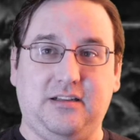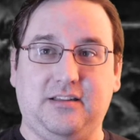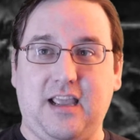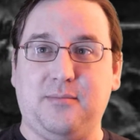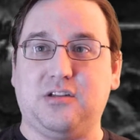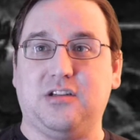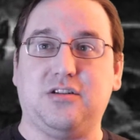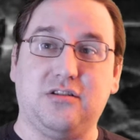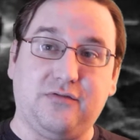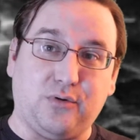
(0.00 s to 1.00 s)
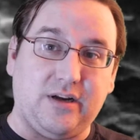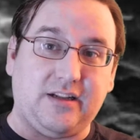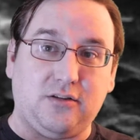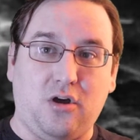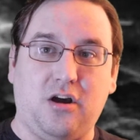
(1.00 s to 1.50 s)
to deal damage, such as the
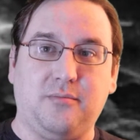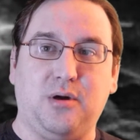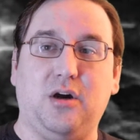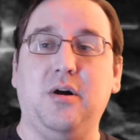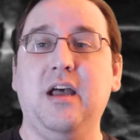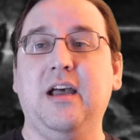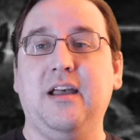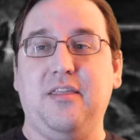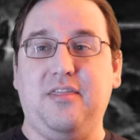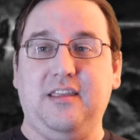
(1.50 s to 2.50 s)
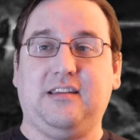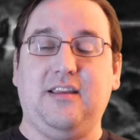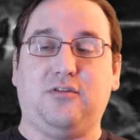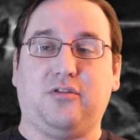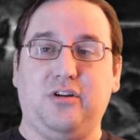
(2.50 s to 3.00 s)
Viridian Longbow, this
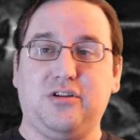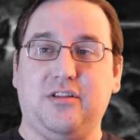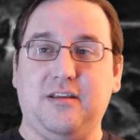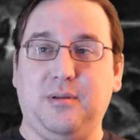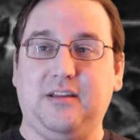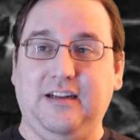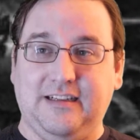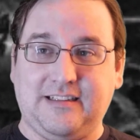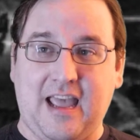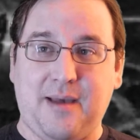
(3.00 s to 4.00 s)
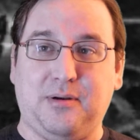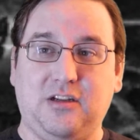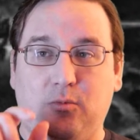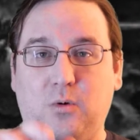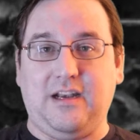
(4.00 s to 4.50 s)
gives a creature the ability to tap and
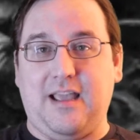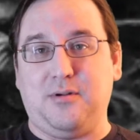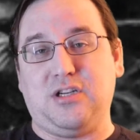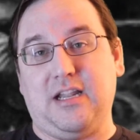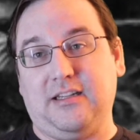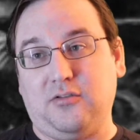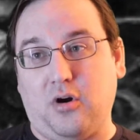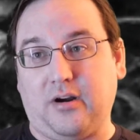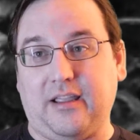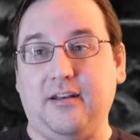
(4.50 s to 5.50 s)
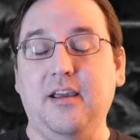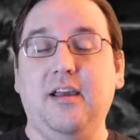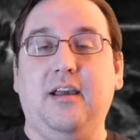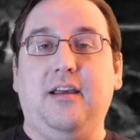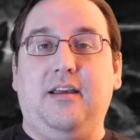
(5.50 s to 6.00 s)
one damage to any target.
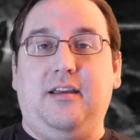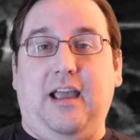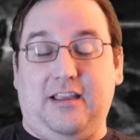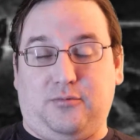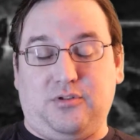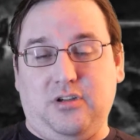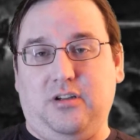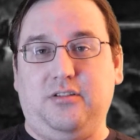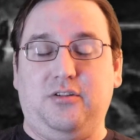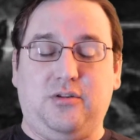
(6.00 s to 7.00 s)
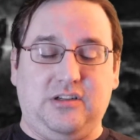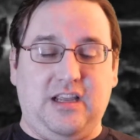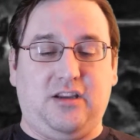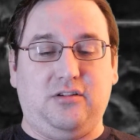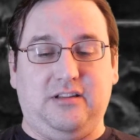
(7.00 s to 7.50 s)
As a result, you can
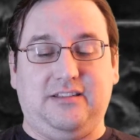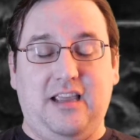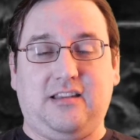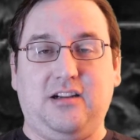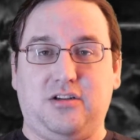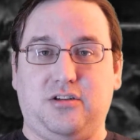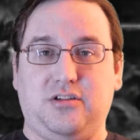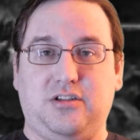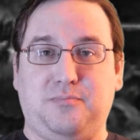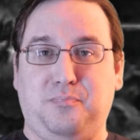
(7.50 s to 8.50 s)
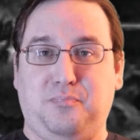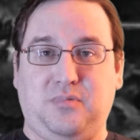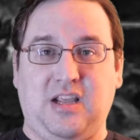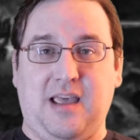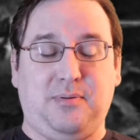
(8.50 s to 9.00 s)
take your little Death Toucher, just
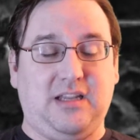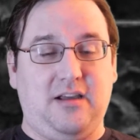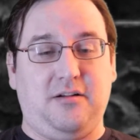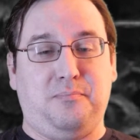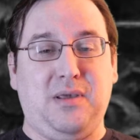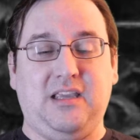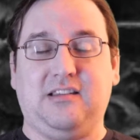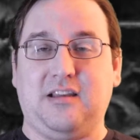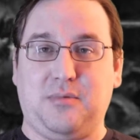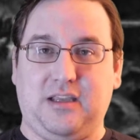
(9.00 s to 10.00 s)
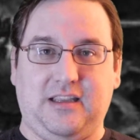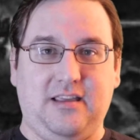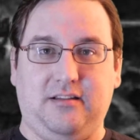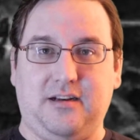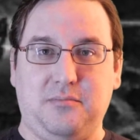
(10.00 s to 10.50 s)
tap it down and ping something and
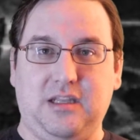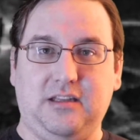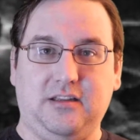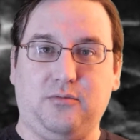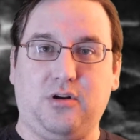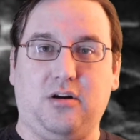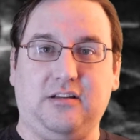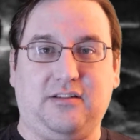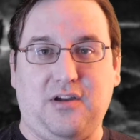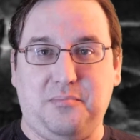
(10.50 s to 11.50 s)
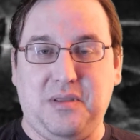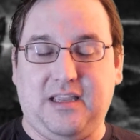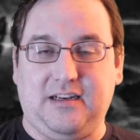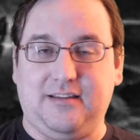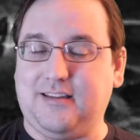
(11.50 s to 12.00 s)
kill it immediately, regardless of how
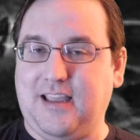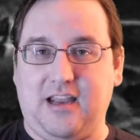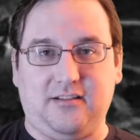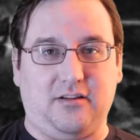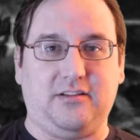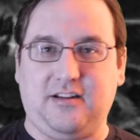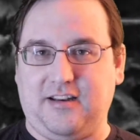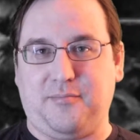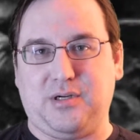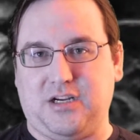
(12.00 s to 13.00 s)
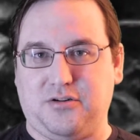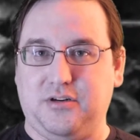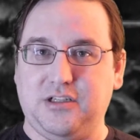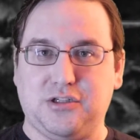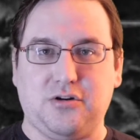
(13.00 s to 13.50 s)
big it is. Again, as long as it doesn't have protection
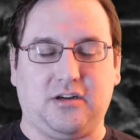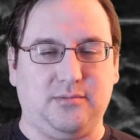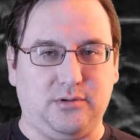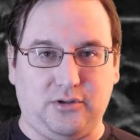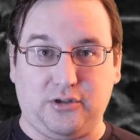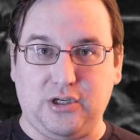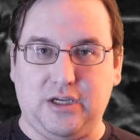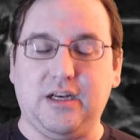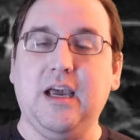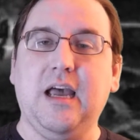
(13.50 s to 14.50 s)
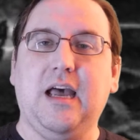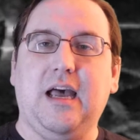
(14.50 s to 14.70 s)
or indestructible, you're good.